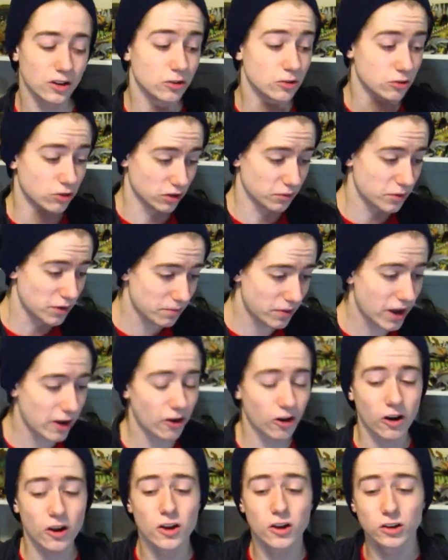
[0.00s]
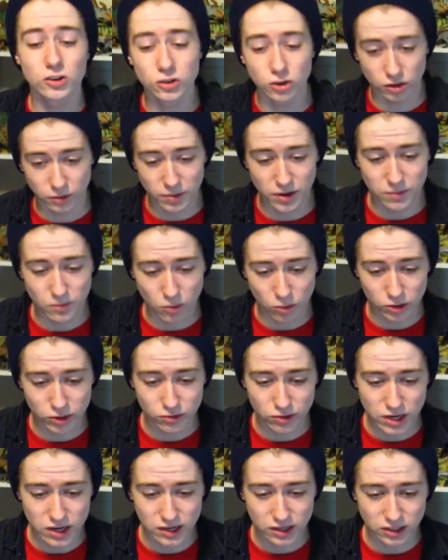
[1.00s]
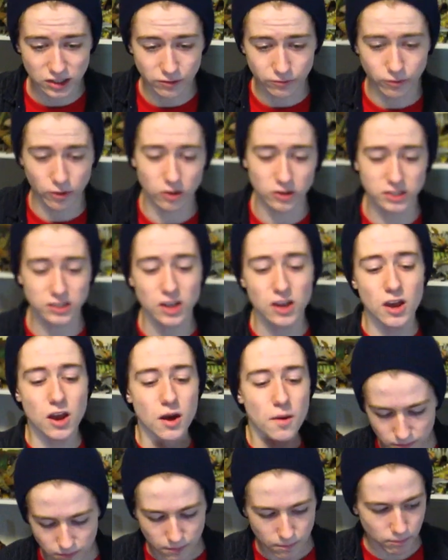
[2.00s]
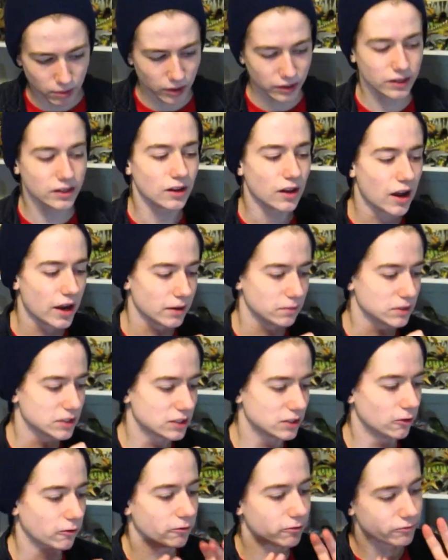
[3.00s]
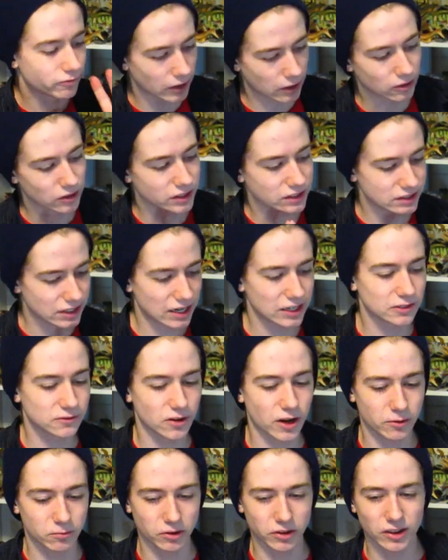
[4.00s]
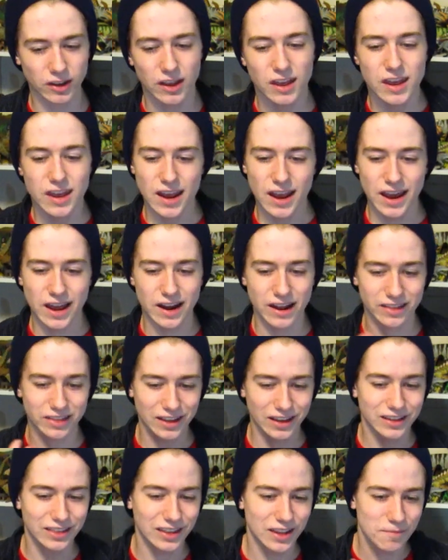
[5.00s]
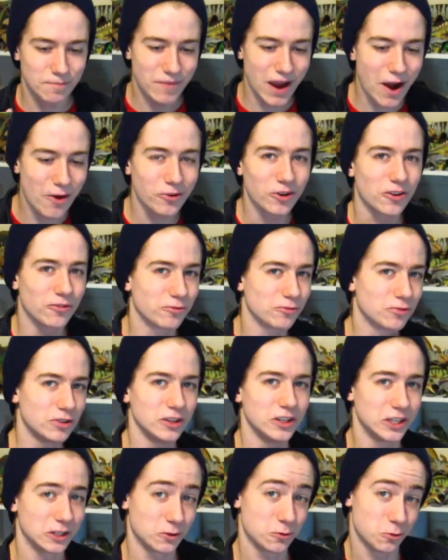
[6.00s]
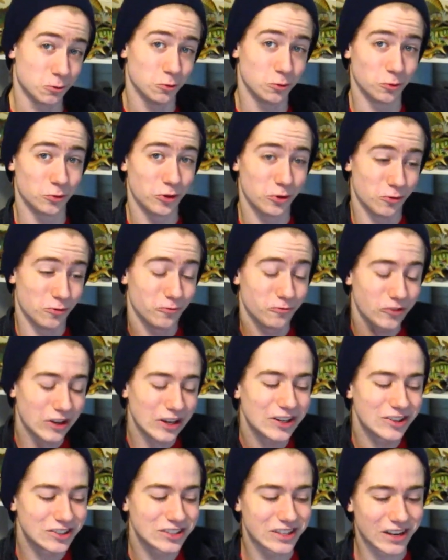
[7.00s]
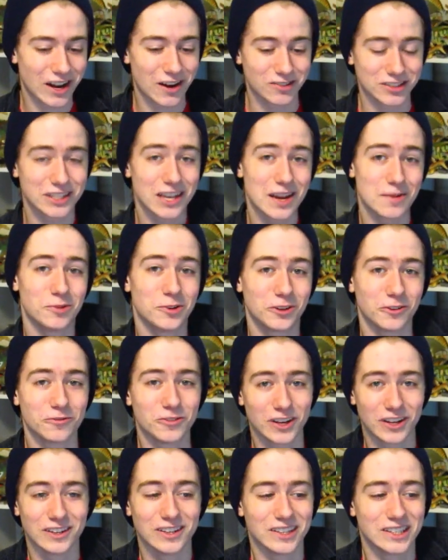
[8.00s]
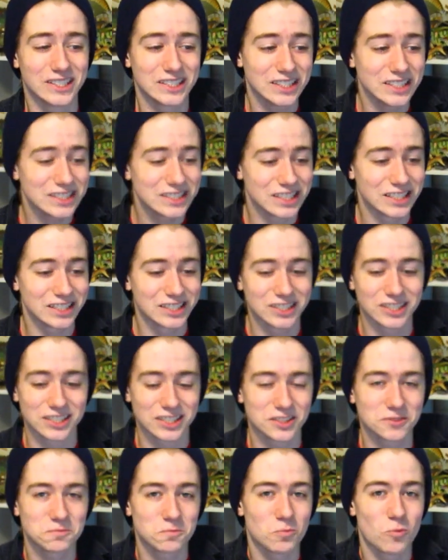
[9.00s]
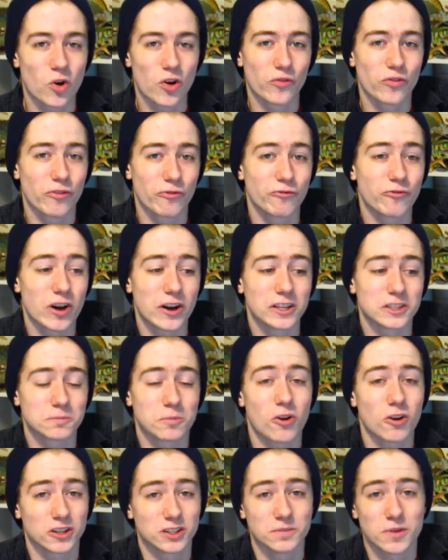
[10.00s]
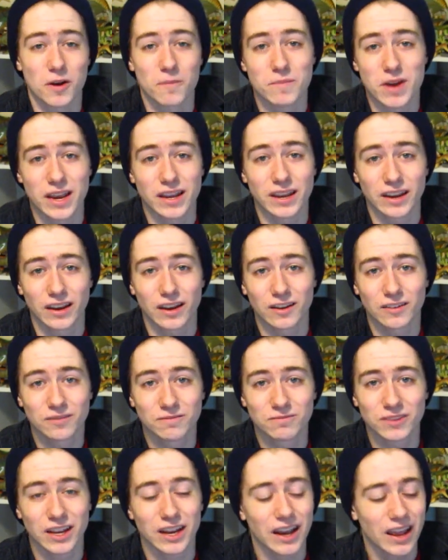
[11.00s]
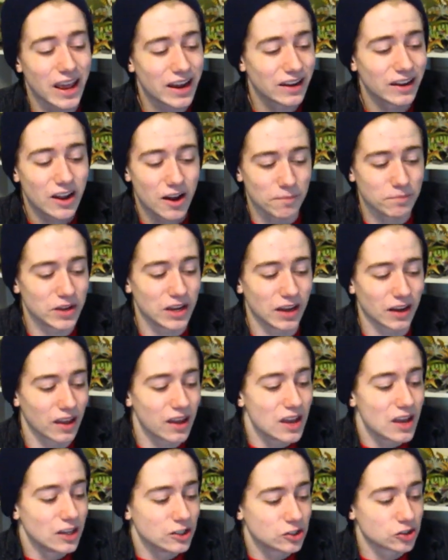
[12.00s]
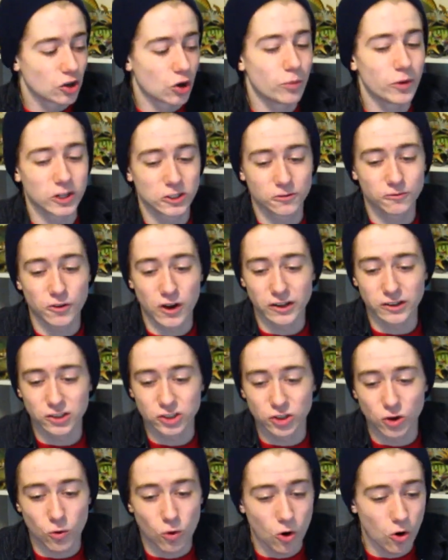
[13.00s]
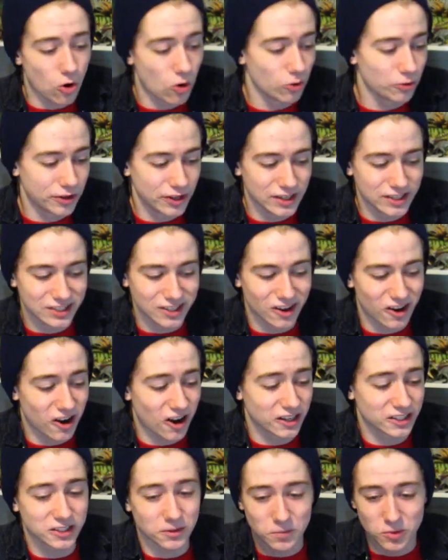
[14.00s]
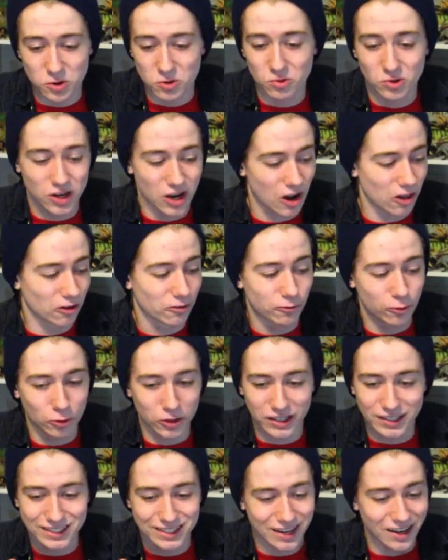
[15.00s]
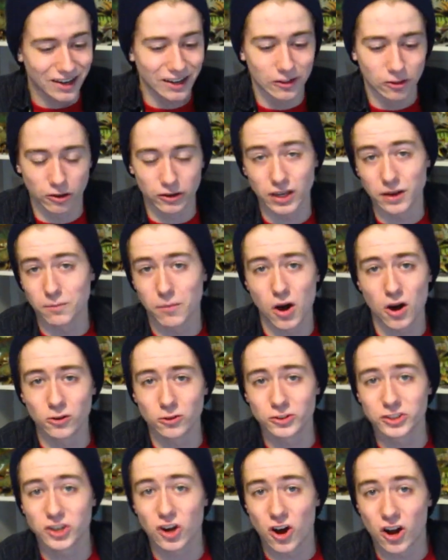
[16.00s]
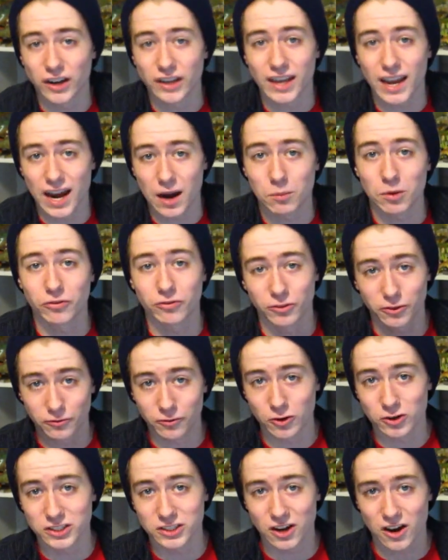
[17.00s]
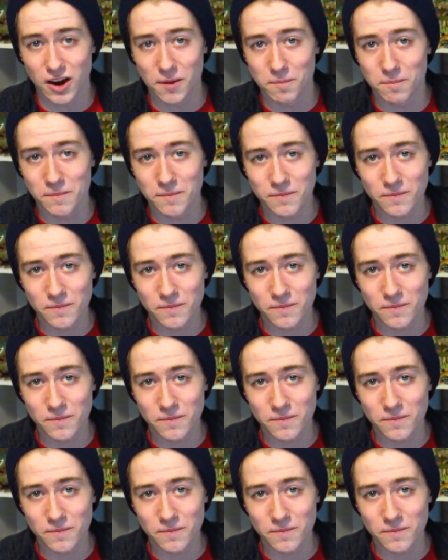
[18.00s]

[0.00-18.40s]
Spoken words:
Could have been better, could have been more unique and diverse, but I am still fairly satisfied with it, and I think the amount of really cool new figures that I was able to fit into the season is just one of the funnest parts about making it. It ended up being so much fun to show all these awesome new, colorful, exciting looking models on camera for the first time.